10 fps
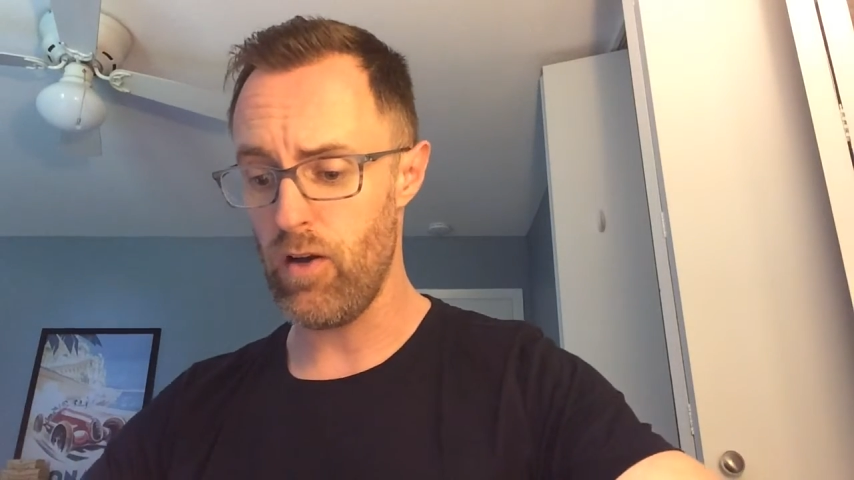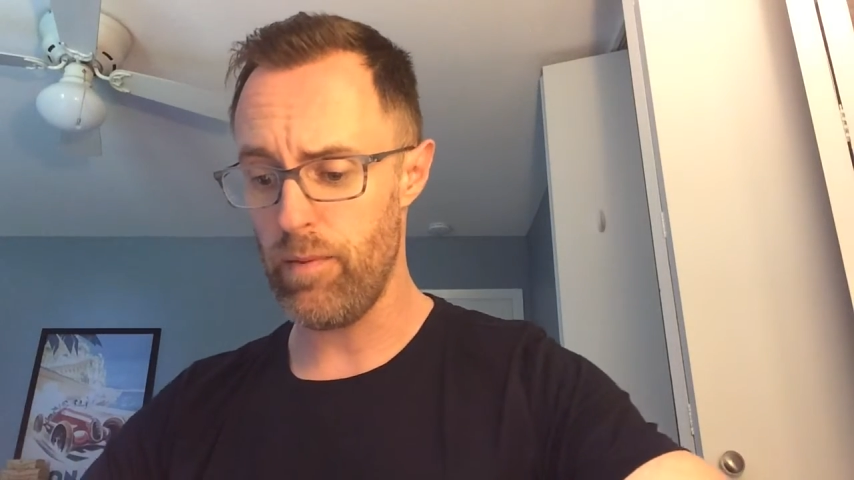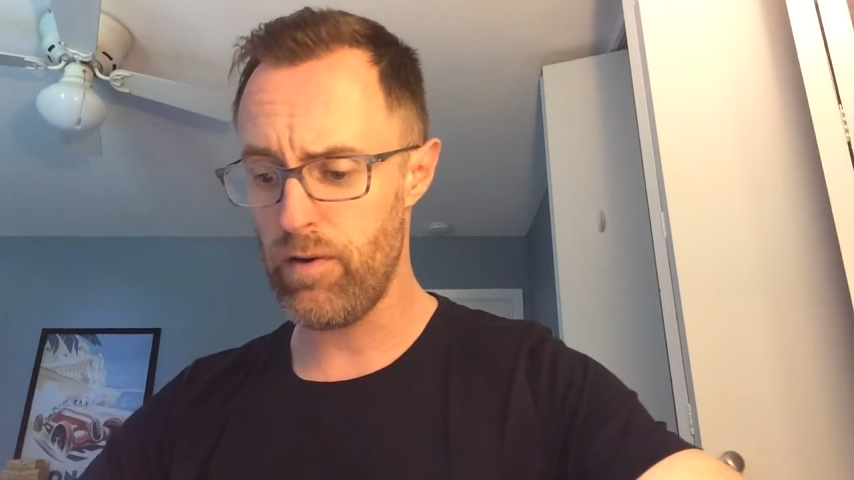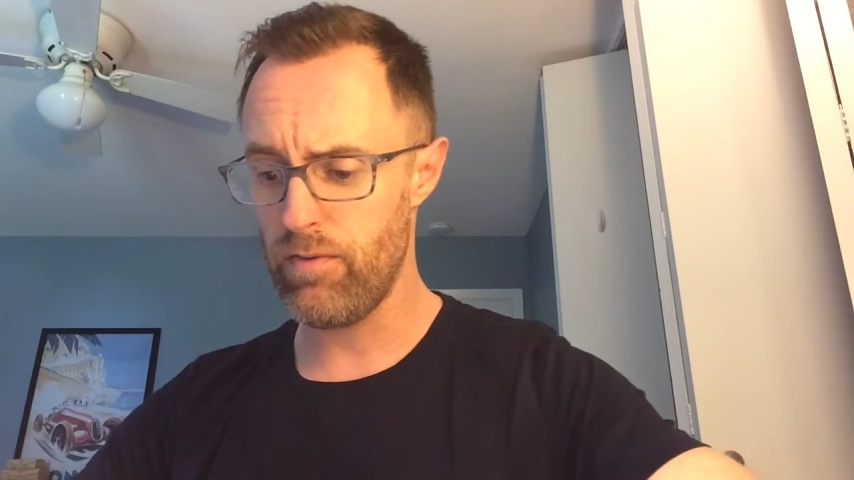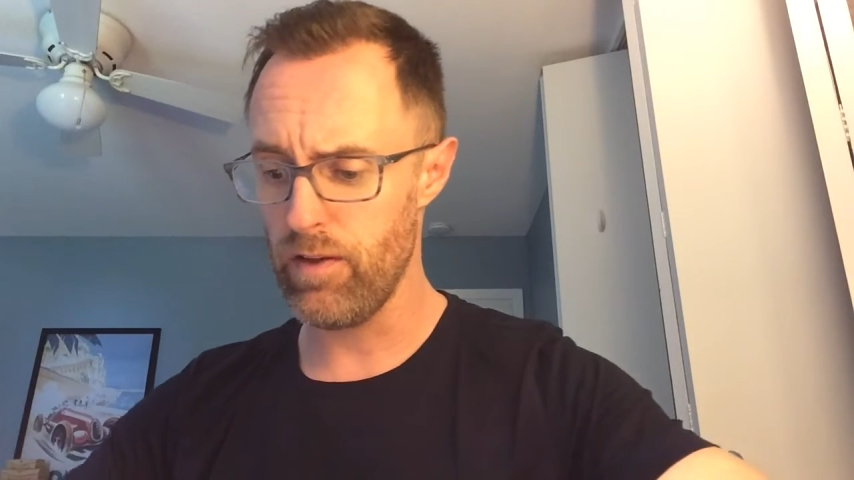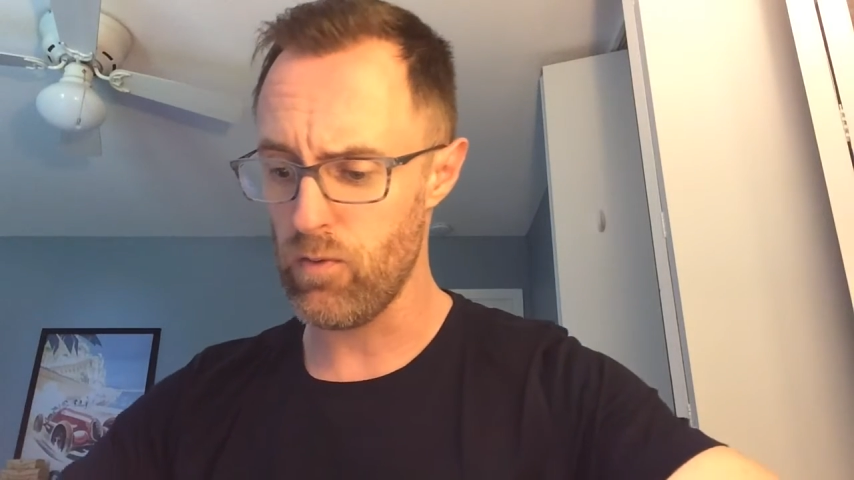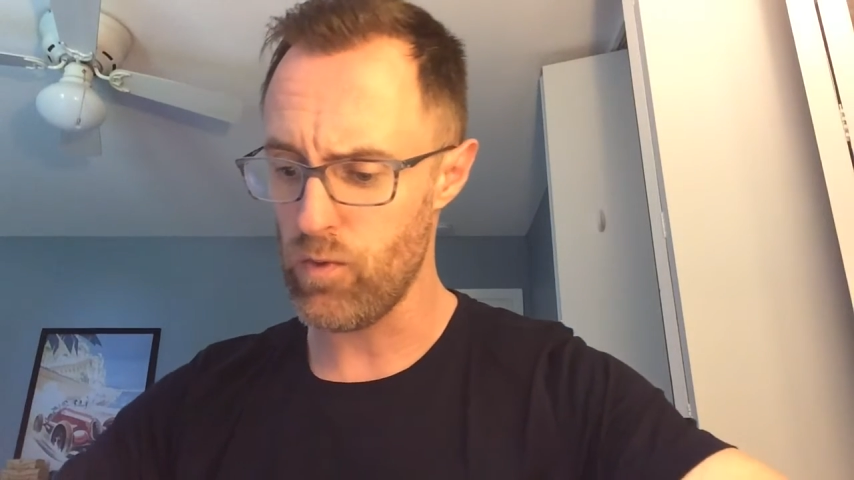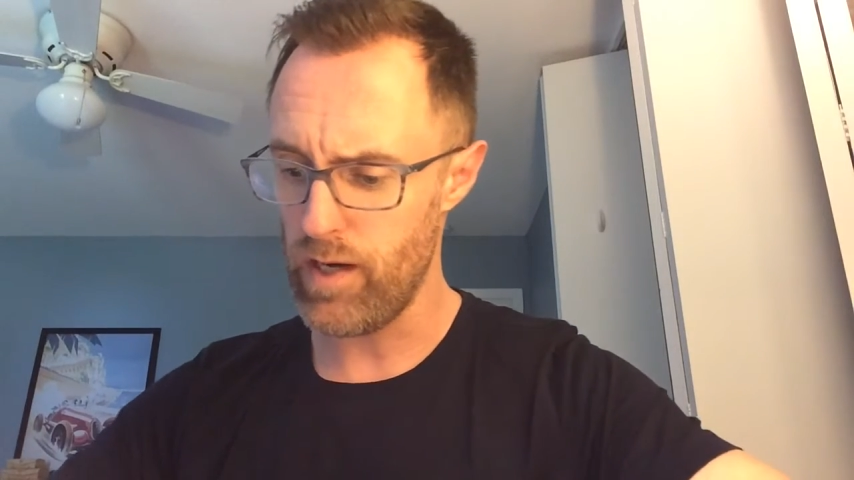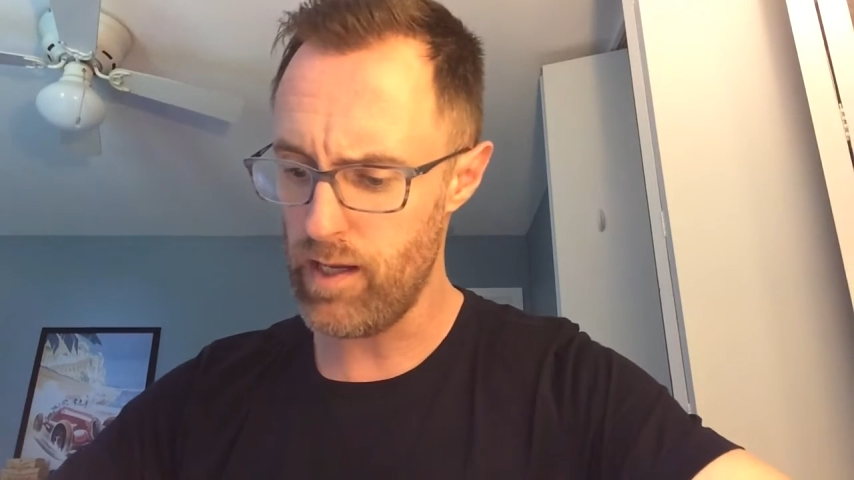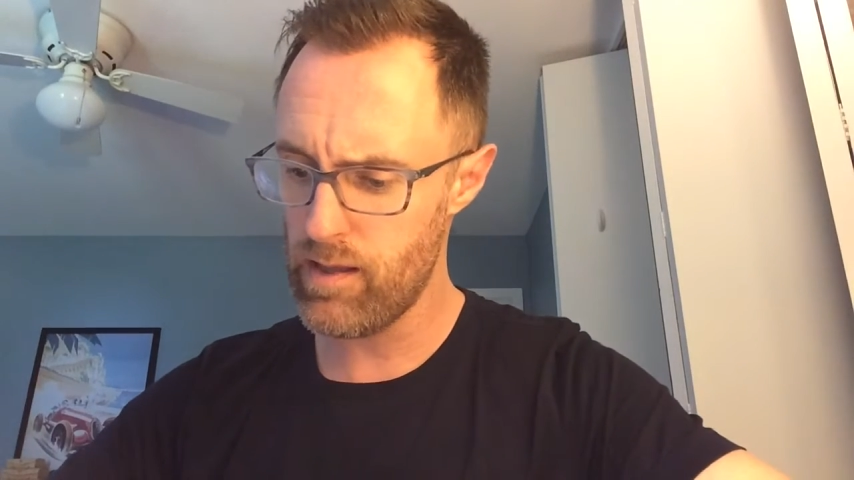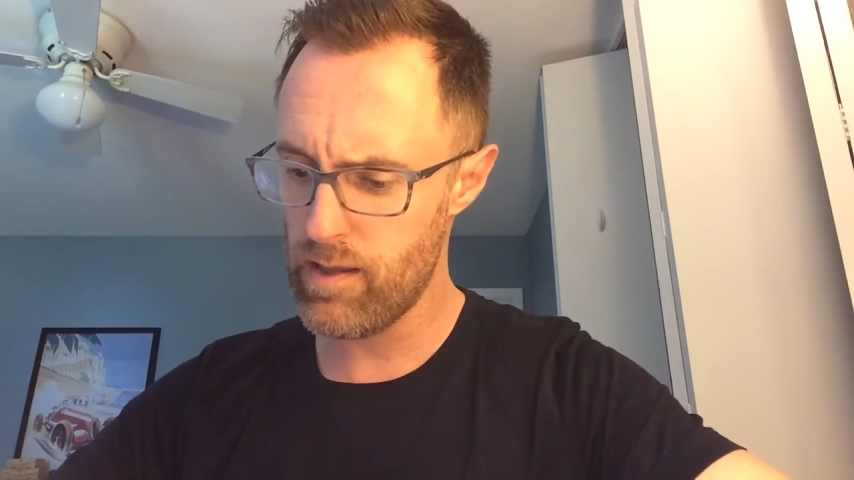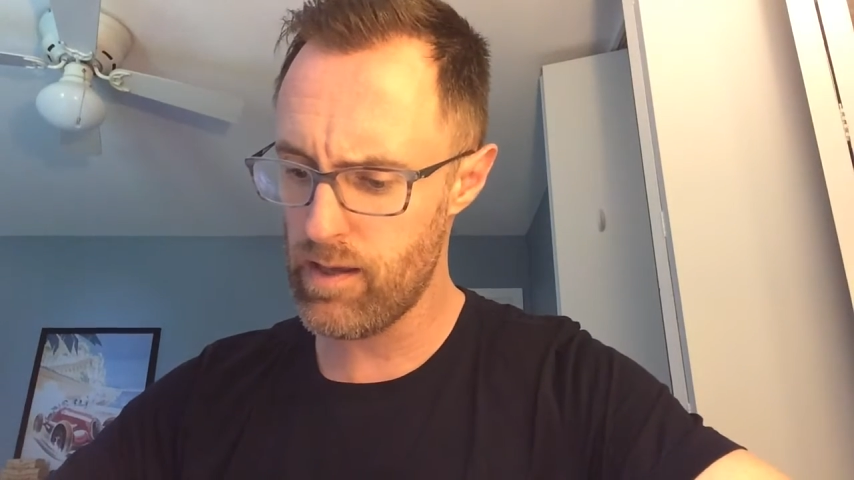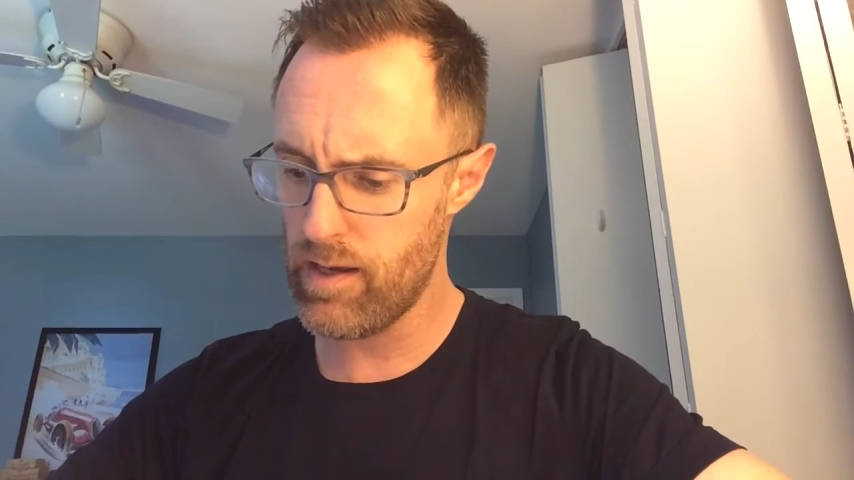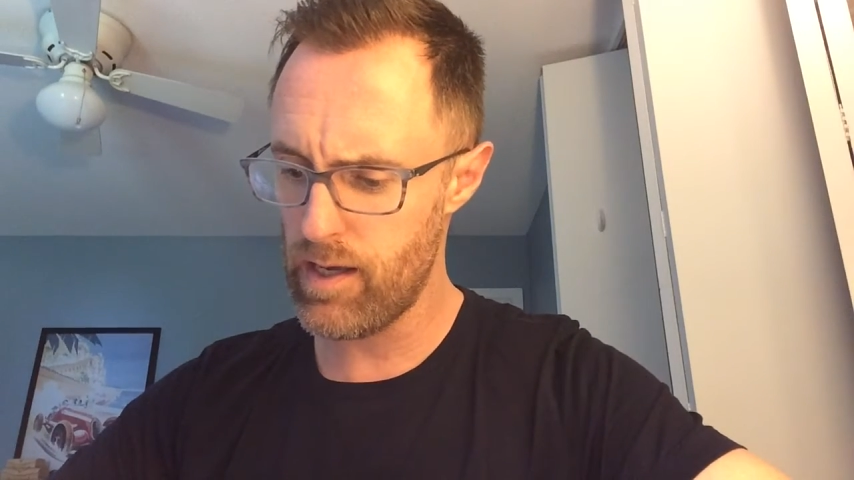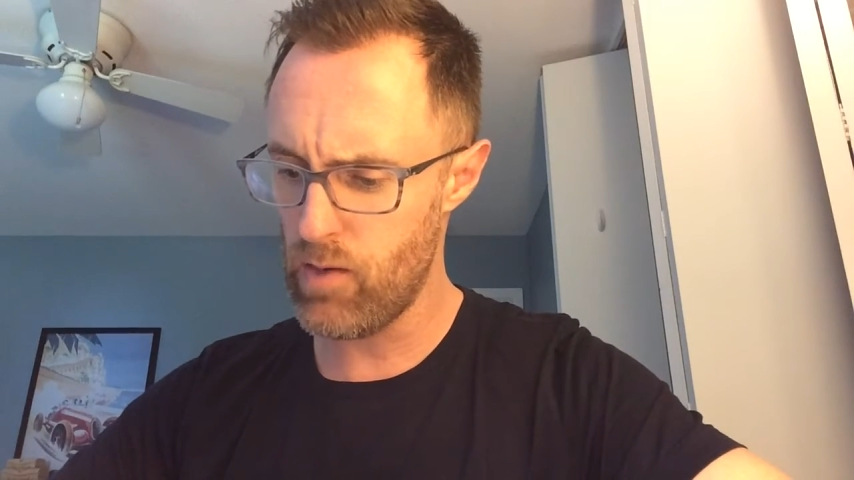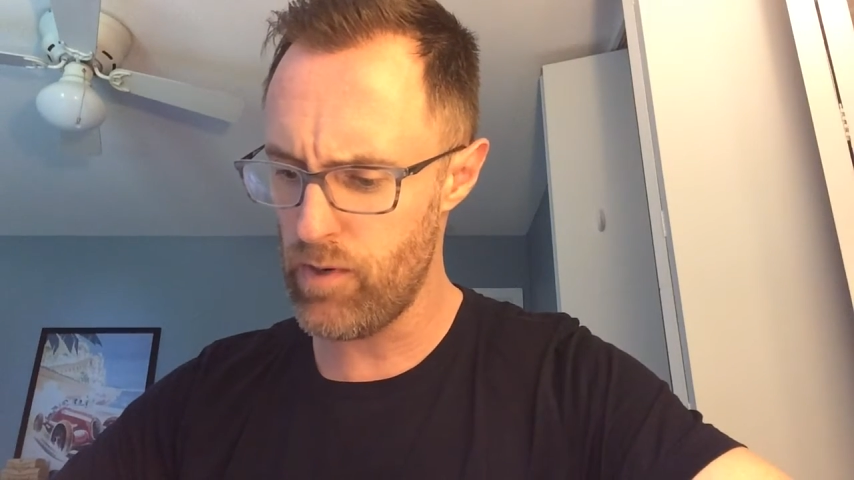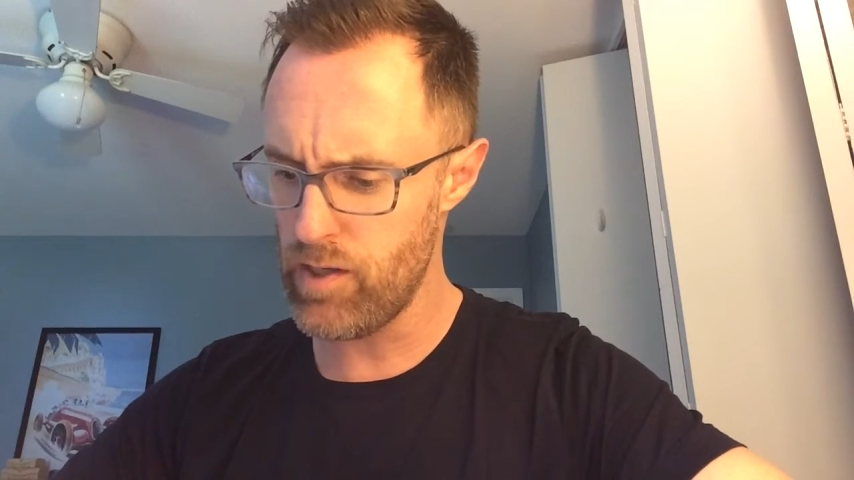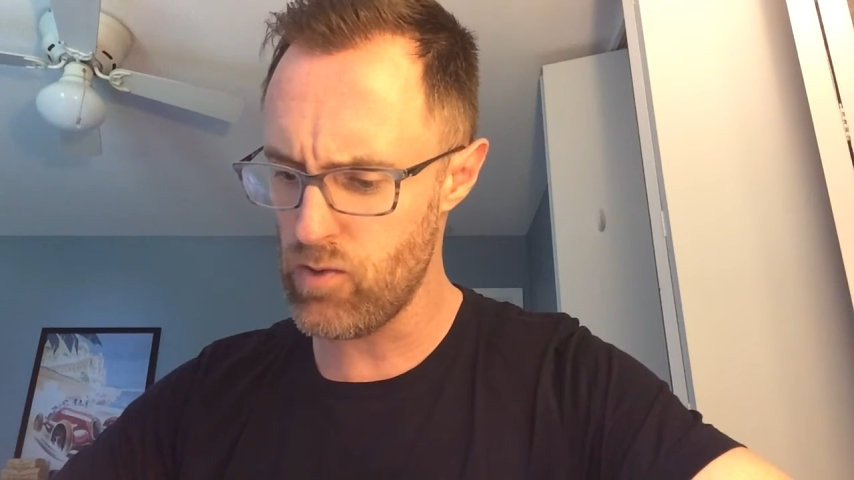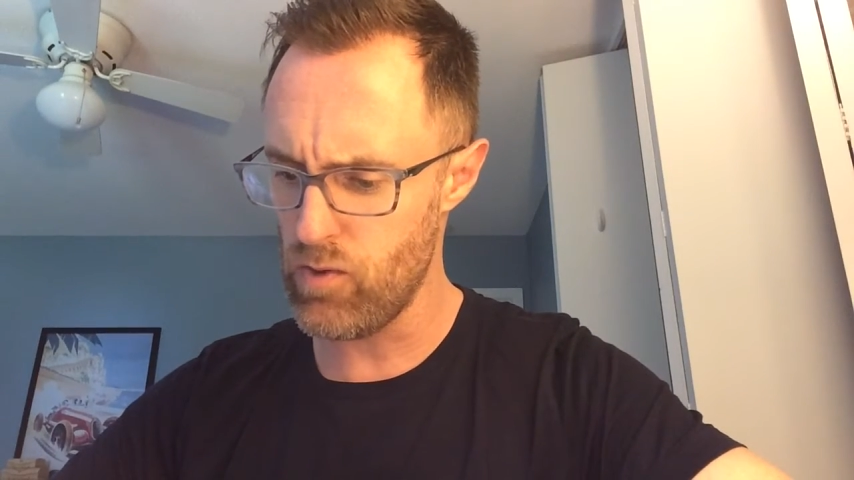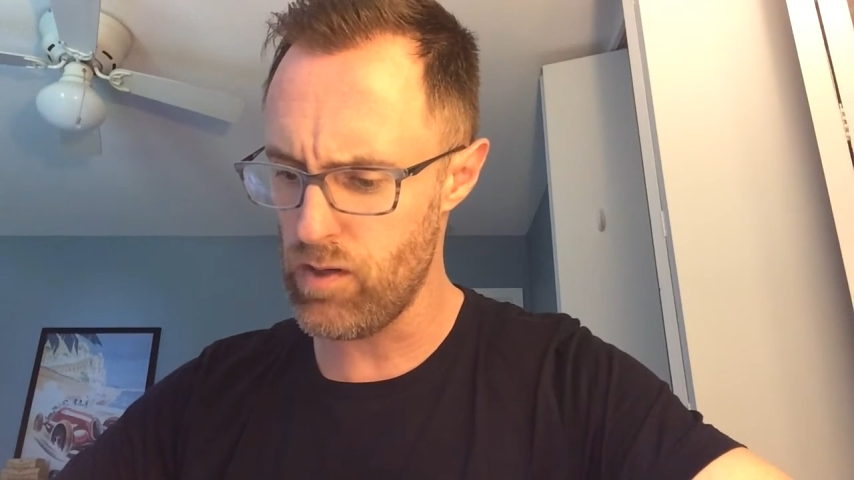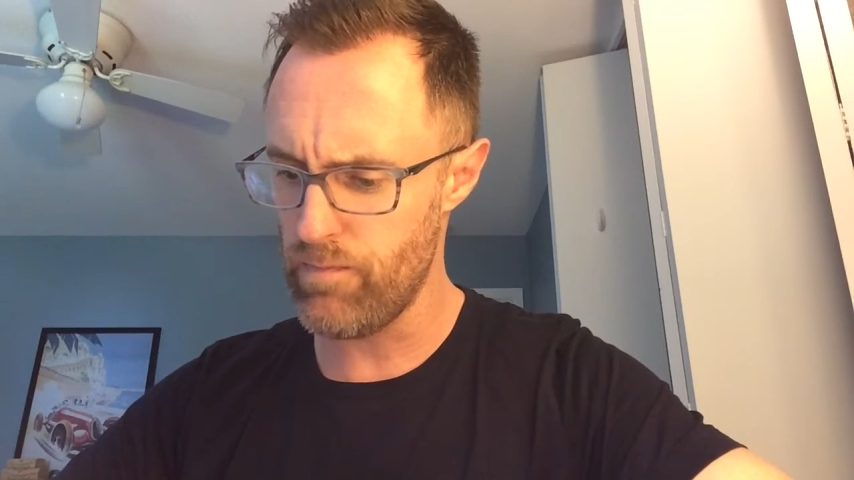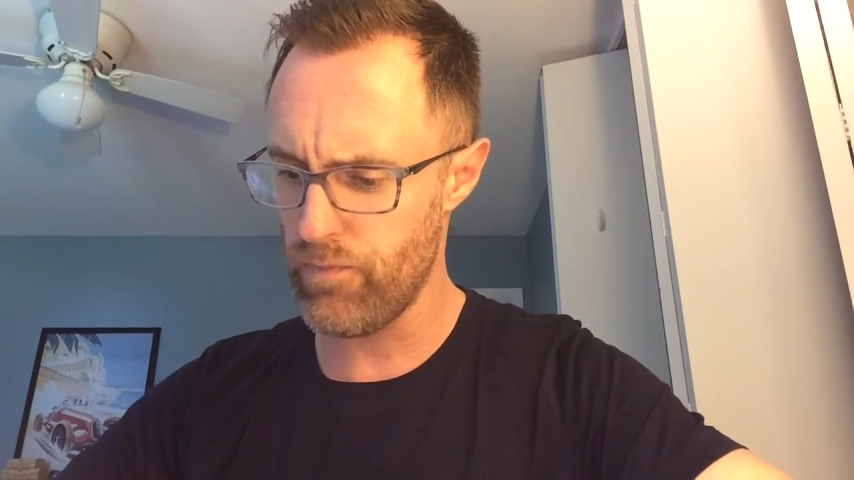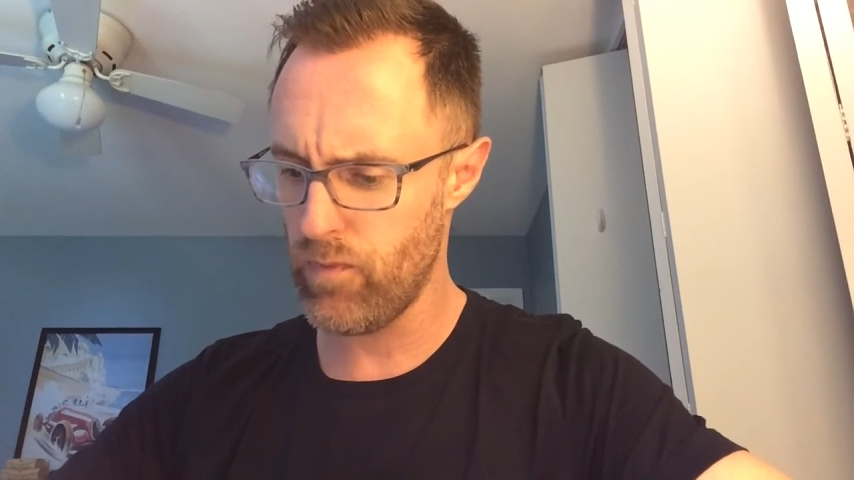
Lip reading: I'm going to fill in 1/8, and I'm going to do it